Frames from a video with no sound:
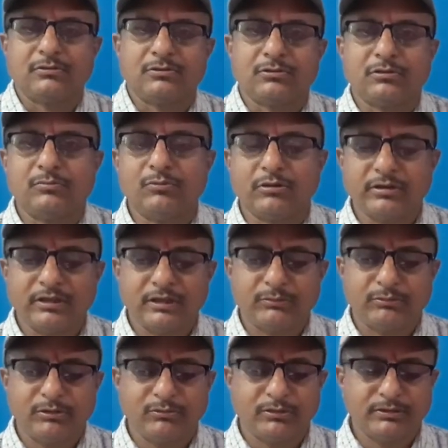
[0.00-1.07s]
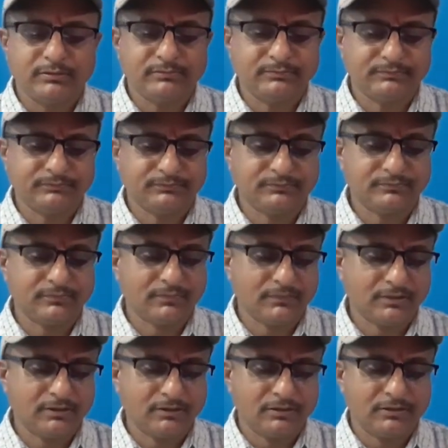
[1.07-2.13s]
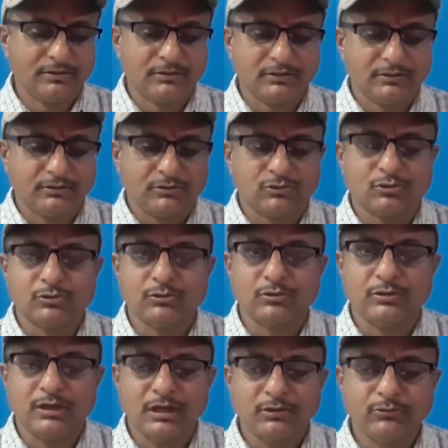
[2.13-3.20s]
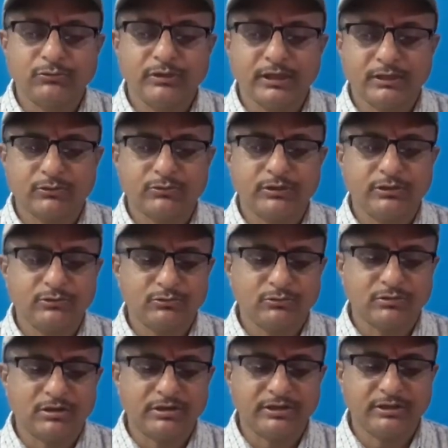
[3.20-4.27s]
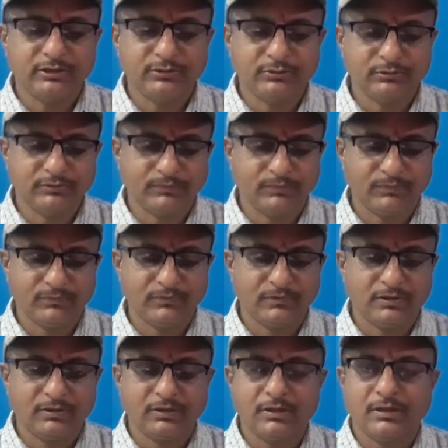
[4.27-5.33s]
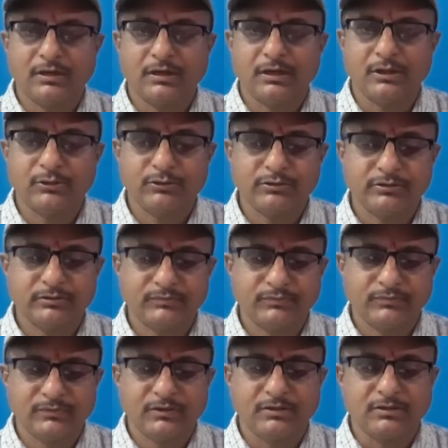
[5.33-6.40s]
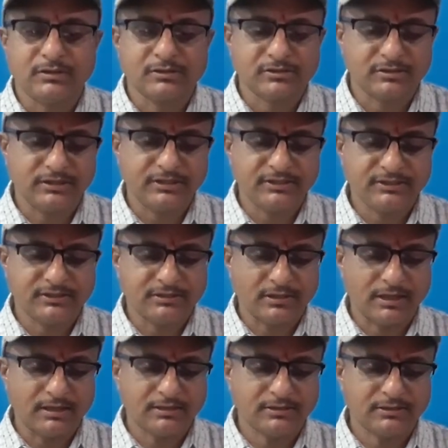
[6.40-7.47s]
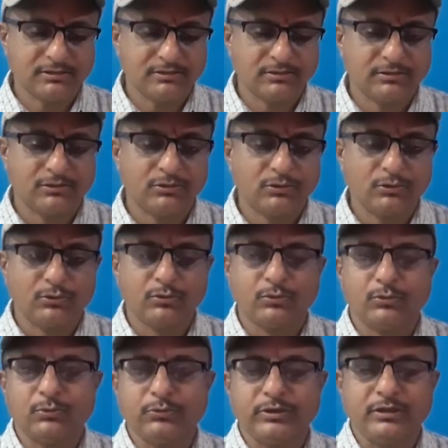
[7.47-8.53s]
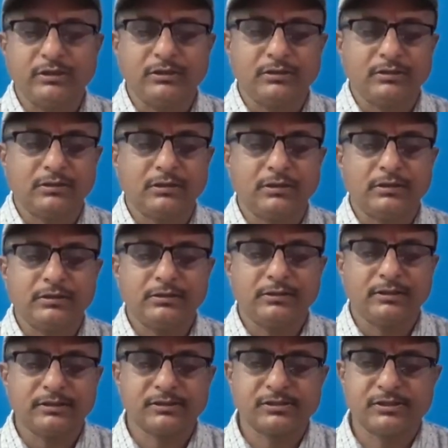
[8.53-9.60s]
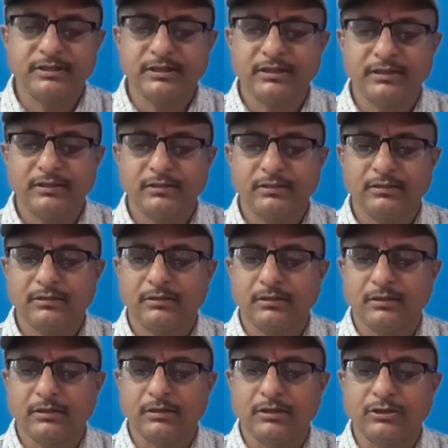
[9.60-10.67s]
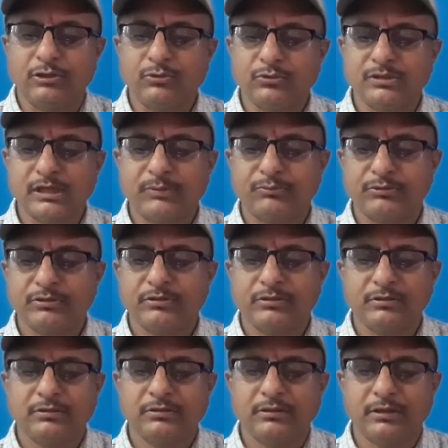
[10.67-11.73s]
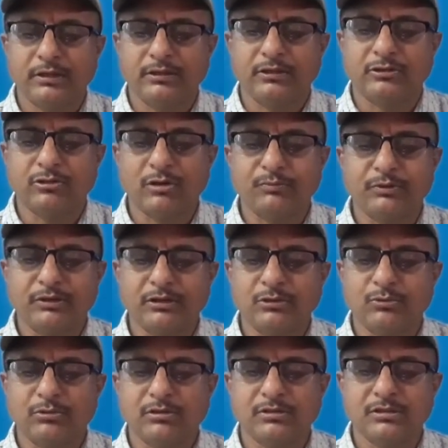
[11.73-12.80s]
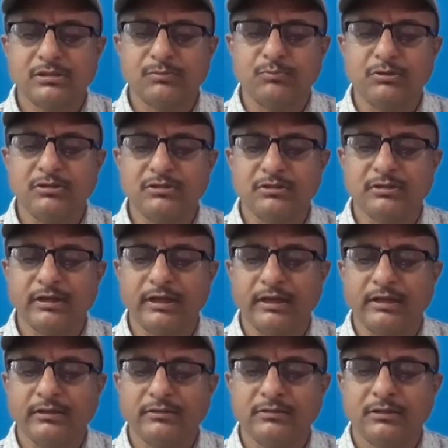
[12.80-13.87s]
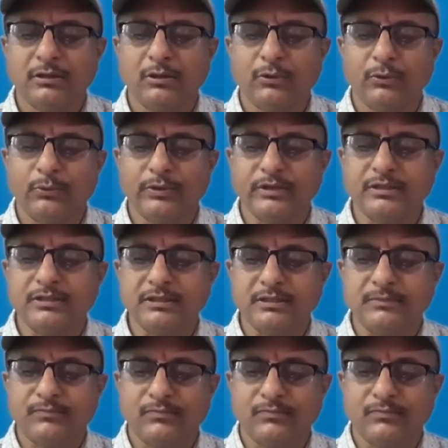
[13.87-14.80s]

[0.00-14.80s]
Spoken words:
Good morning, everyone. So now we are going to continue our yesterday's class. We learned yesterday a new chapter, and the topic it was Peter and Wendy.